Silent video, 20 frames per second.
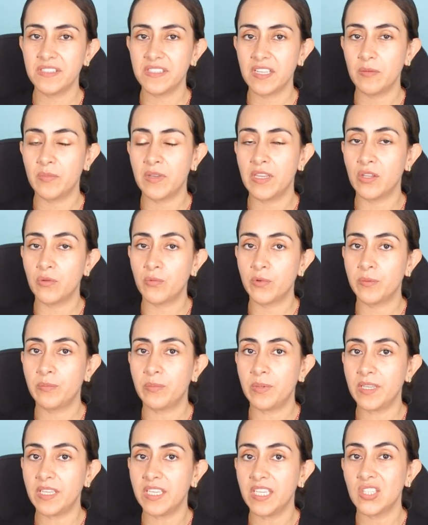step, it will
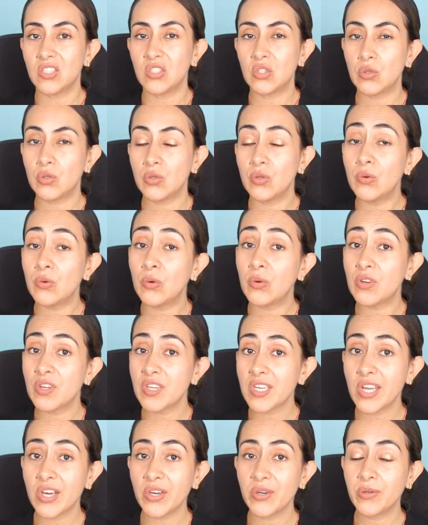be to
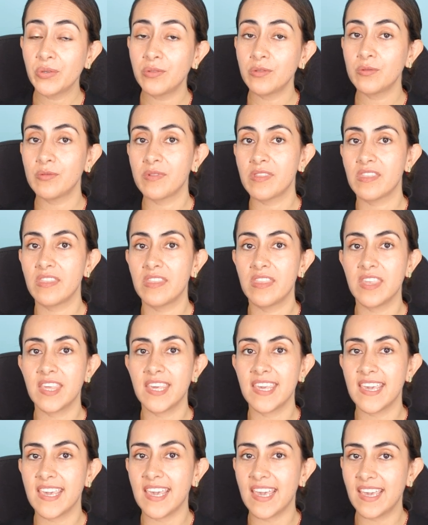know
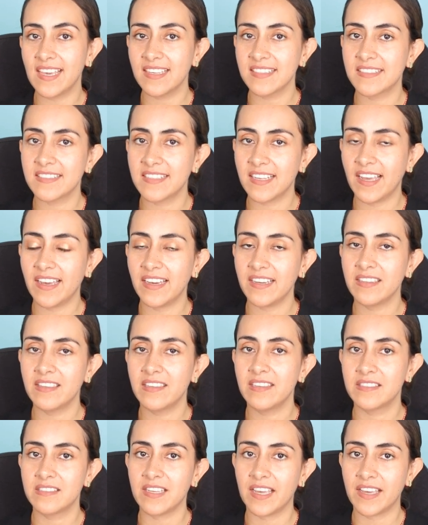the
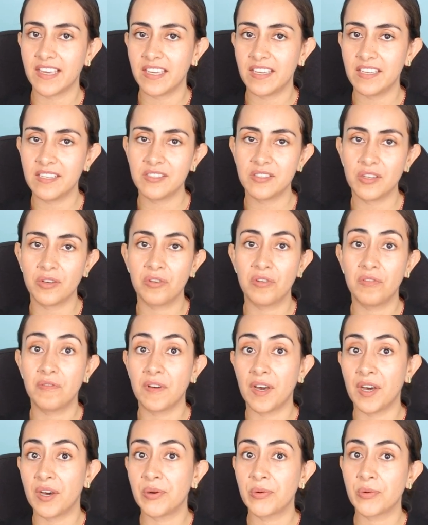exact size of
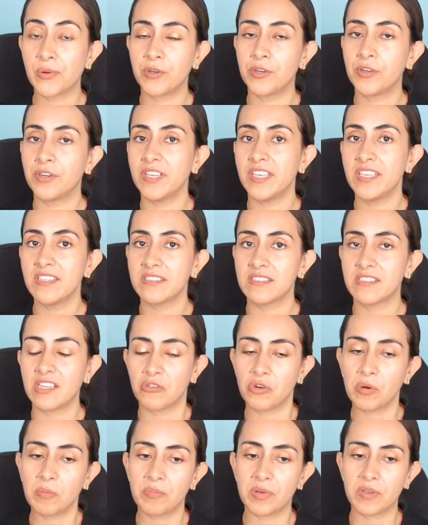our
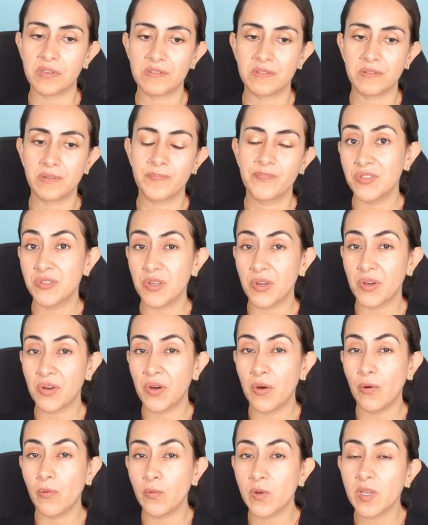Instagram puzzle.
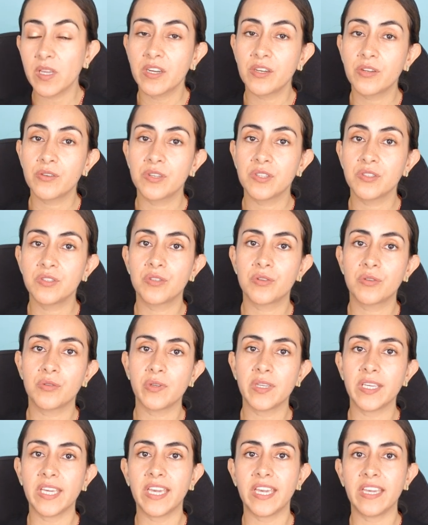So we are going to
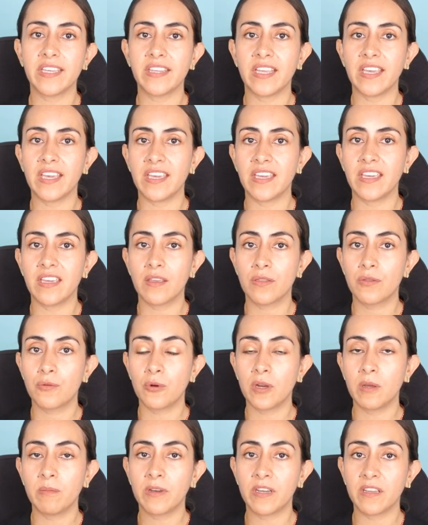create a
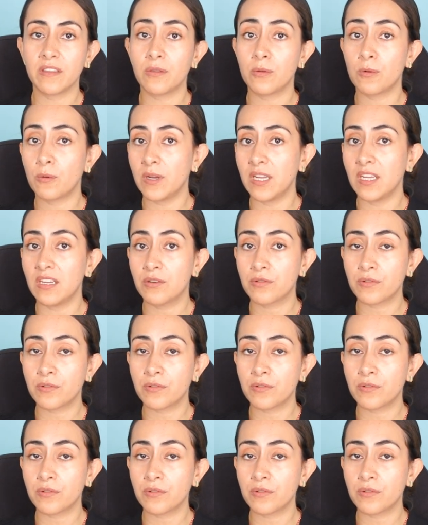3x3